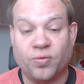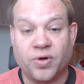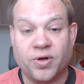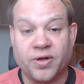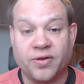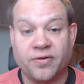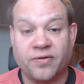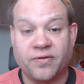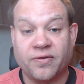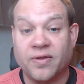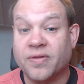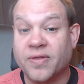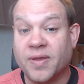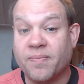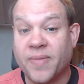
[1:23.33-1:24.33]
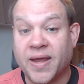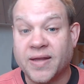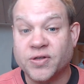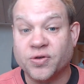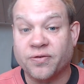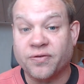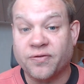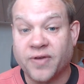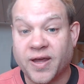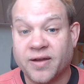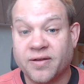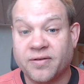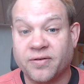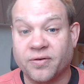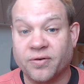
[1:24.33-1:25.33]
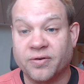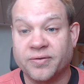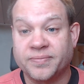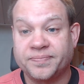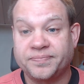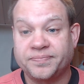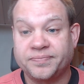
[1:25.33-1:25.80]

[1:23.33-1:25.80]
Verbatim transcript: was the major factor